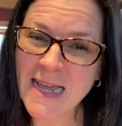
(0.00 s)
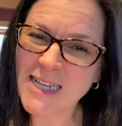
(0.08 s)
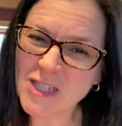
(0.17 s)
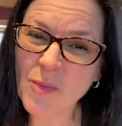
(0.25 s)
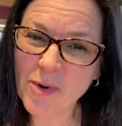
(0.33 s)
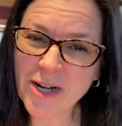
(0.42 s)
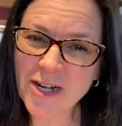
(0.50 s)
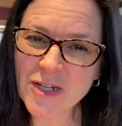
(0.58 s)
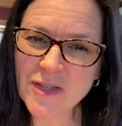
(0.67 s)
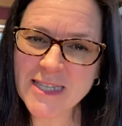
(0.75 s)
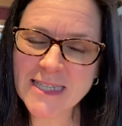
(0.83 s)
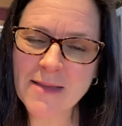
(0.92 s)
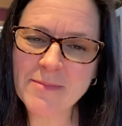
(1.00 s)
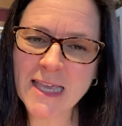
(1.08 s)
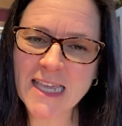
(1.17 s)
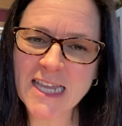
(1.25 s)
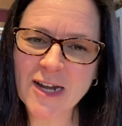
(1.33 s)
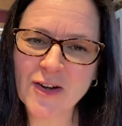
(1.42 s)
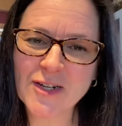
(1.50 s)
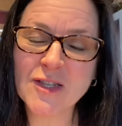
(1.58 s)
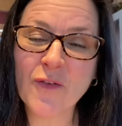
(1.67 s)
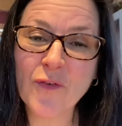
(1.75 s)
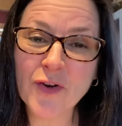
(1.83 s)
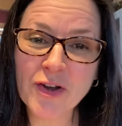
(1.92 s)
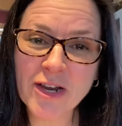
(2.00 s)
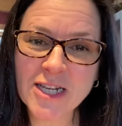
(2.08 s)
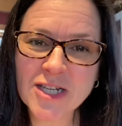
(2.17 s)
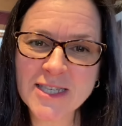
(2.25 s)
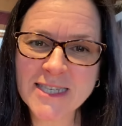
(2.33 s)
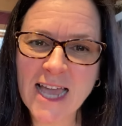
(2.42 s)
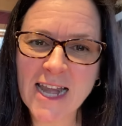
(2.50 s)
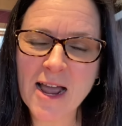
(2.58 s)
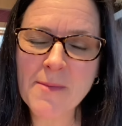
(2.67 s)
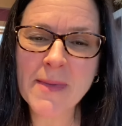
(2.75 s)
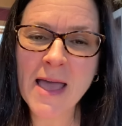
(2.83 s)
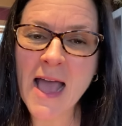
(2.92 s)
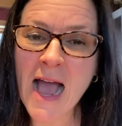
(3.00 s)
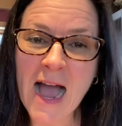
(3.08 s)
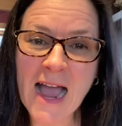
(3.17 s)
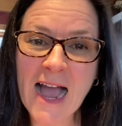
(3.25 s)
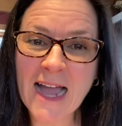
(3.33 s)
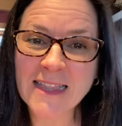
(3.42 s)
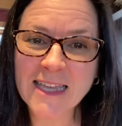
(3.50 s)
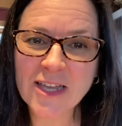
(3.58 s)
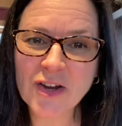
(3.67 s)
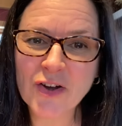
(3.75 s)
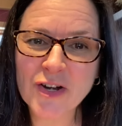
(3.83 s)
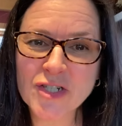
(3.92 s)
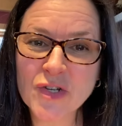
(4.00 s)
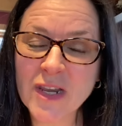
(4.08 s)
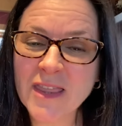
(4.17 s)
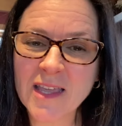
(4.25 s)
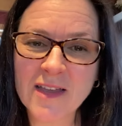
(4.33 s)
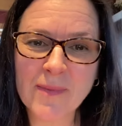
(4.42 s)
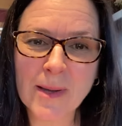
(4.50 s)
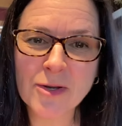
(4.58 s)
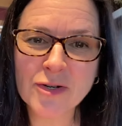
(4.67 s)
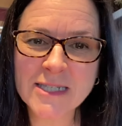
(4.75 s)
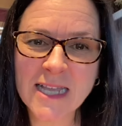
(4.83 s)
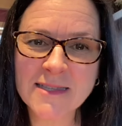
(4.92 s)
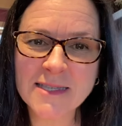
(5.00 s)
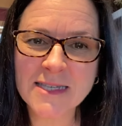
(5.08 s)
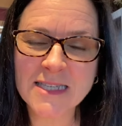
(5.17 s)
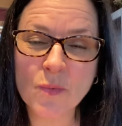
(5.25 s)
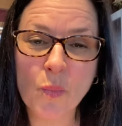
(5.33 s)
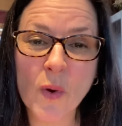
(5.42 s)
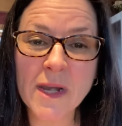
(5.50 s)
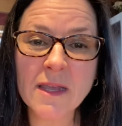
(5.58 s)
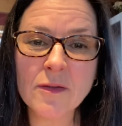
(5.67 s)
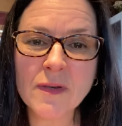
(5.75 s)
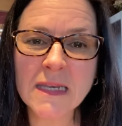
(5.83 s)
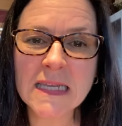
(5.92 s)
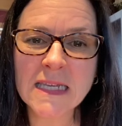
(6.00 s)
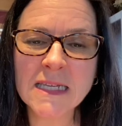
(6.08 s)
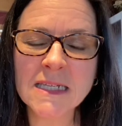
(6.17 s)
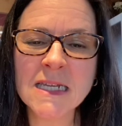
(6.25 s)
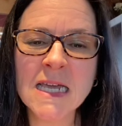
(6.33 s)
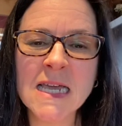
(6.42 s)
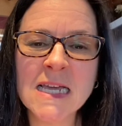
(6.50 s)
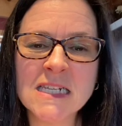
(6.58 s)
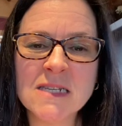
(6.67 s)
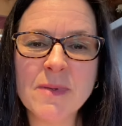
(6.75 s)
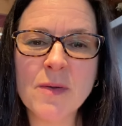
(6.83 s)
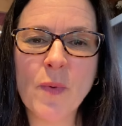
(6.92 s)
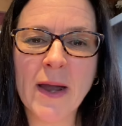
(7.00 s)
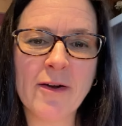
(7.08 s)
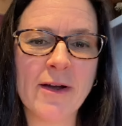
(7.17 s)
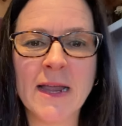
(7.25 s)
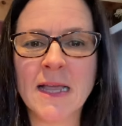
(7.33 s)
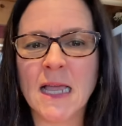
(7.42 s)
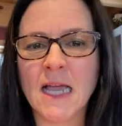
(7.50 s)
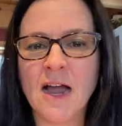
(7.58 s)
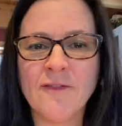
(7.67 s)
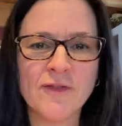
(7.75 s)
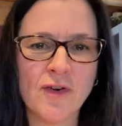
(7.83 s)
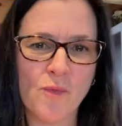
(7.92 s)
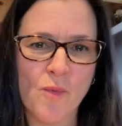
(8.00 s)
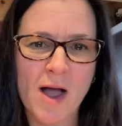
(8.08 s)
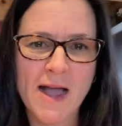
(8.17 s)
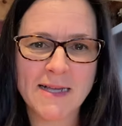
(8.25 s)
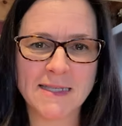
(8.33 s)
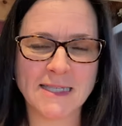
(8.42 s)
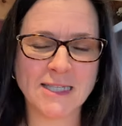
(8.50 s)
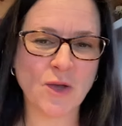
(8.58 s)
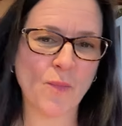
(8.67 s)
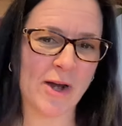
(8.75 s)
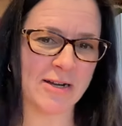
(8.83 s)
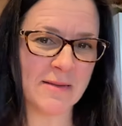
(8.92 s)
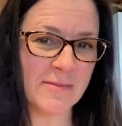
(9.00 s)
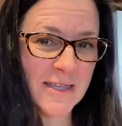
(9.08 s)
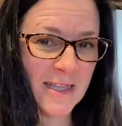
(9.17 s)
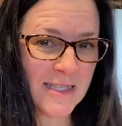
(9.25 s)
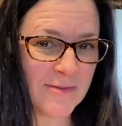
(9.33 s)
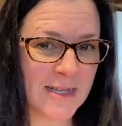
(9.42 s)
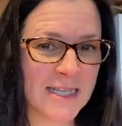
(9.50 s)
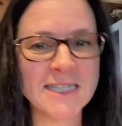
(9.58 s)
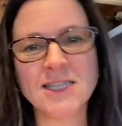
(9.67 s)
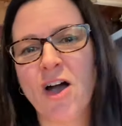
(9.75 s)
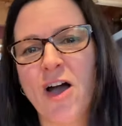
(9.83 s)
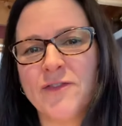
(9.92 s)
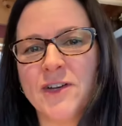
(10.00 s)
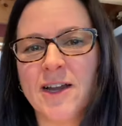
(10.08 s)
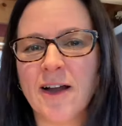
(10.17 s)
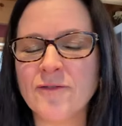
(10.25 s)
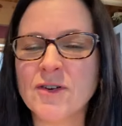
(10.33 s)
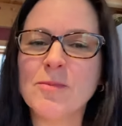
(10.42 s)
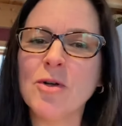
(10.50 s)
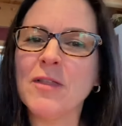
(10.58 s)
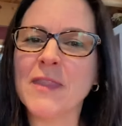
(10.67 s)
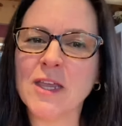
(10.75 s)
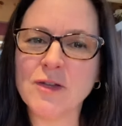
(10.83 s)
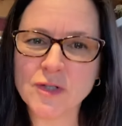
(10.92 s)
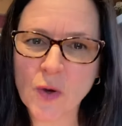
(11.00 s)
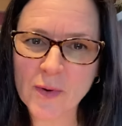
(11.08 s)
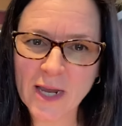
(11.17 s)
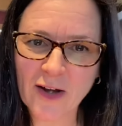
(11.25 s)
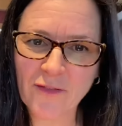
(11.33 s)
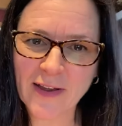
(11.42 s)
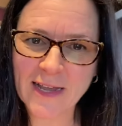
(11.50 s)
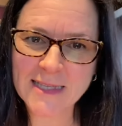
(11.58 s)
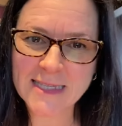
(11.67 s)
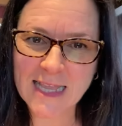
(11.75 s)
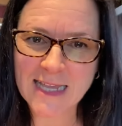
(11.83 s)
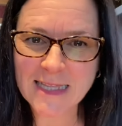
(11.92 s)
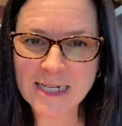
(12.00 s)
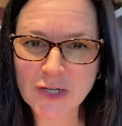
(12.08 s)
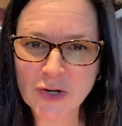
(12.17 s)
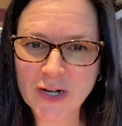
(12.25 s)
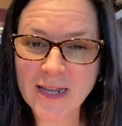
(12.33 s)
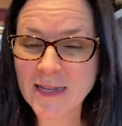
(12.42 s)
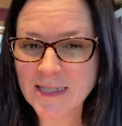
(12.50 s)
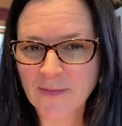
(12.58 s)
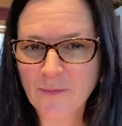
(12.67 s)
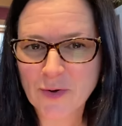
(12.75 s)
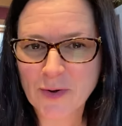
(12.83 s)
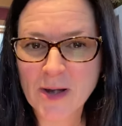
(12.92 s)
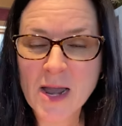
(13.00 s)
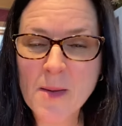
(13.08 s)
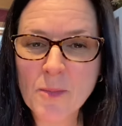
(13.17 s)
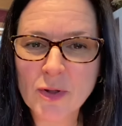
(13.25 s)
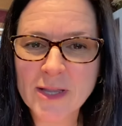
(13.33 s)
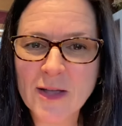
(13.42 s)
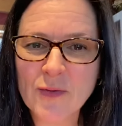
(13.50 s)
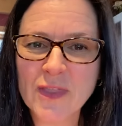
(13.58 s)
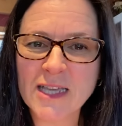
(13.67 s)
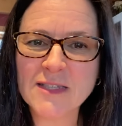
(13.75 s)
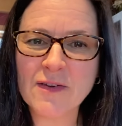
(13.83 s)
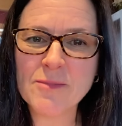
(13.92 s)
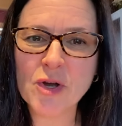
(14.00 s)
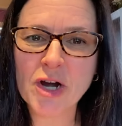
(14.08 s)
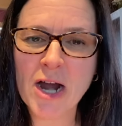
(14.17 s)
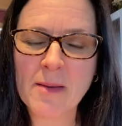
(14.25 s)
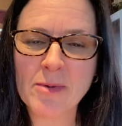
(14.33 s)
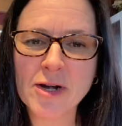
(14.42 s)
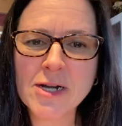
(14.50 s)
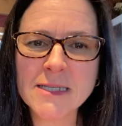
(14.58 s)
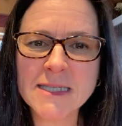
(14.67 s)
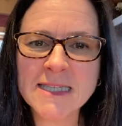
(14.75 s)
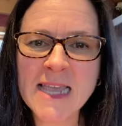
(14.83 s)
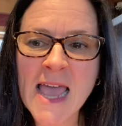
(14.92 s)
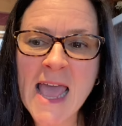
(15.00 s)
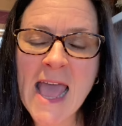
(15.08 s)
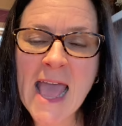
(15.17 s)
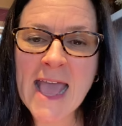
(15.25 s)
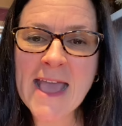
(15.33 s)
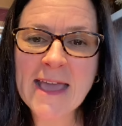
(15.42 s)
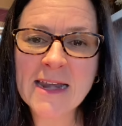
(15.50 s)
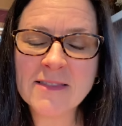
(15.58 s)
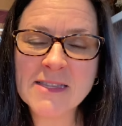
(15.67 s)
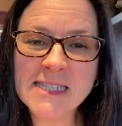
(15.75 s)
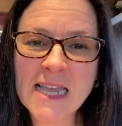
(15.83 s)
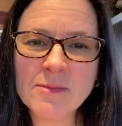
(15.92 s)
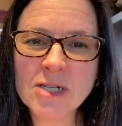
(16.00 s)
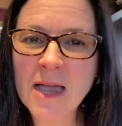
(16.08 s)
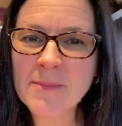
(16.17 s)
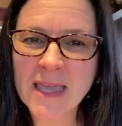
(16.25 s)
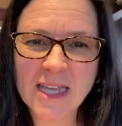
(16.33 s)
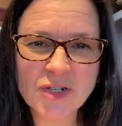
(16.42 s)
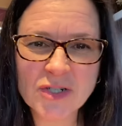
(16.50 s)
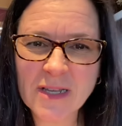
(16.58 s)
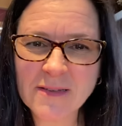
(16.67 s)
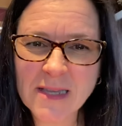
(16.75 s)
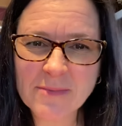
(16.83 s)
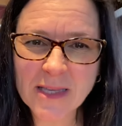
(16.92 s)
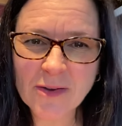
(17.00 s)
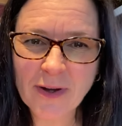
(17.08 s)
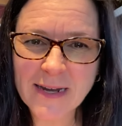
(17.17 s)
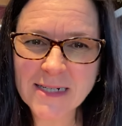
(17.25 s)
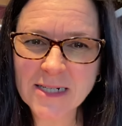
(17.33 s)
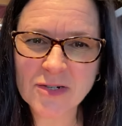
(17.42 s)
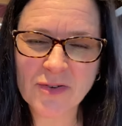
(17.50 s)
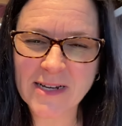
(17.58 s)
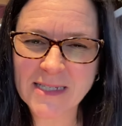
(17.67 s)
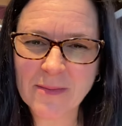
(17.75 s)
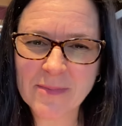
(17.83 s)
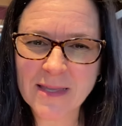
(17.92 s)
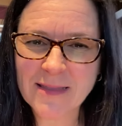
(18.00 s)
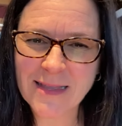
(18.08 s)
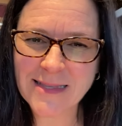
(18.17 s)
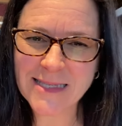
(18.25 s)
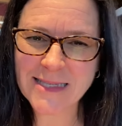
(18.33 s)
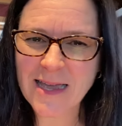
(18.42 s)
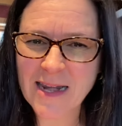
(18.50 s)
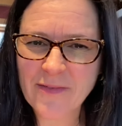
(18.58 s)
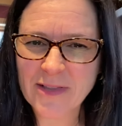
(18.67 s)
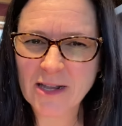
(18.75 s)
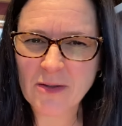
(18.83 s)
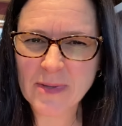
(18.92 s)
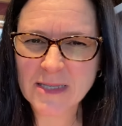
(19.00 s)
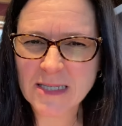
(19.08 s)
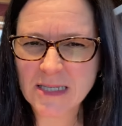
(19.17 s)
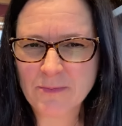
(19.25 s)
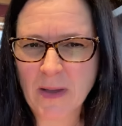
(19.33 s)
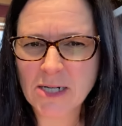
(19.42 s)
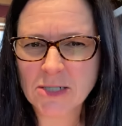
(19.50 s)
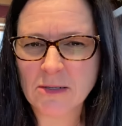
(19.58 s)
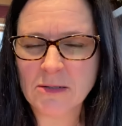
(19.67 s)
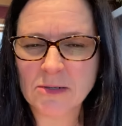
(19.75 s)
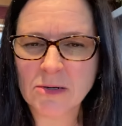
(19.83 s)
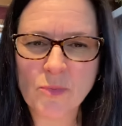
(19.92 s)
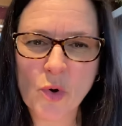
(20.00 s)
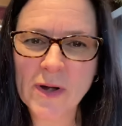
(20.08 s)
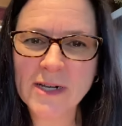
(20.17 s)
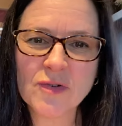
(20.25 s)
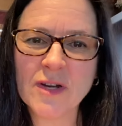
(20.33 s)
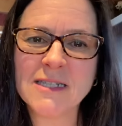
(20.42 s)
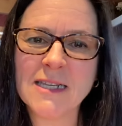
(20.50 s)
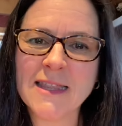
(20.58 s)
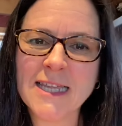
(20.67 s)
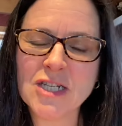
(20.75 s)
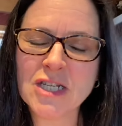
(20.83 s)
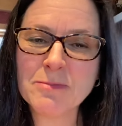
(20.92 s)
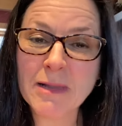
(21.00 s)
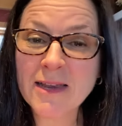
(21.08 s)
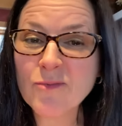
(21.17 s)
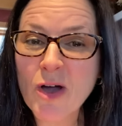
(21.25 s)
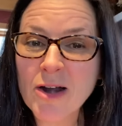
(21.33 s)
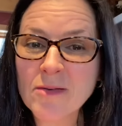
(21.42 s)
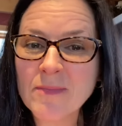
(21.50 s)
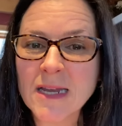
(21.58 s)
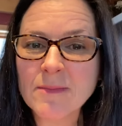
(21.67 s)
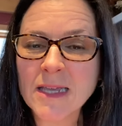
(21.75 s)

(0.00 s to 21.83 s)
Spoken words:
So we're going to do the same thing here. So for your kitchen setup, I highly encourage you to think about your senses. What do you need to be wearing comfort-wise? So wear something that's really soft and comfortable and that you don't care if it gets slightly dirty, because if we're pulling out things from your cupboards. And at the same time, get yourself something great to drink, something that's kind of a little bit special or more interesting than just plain water maybe.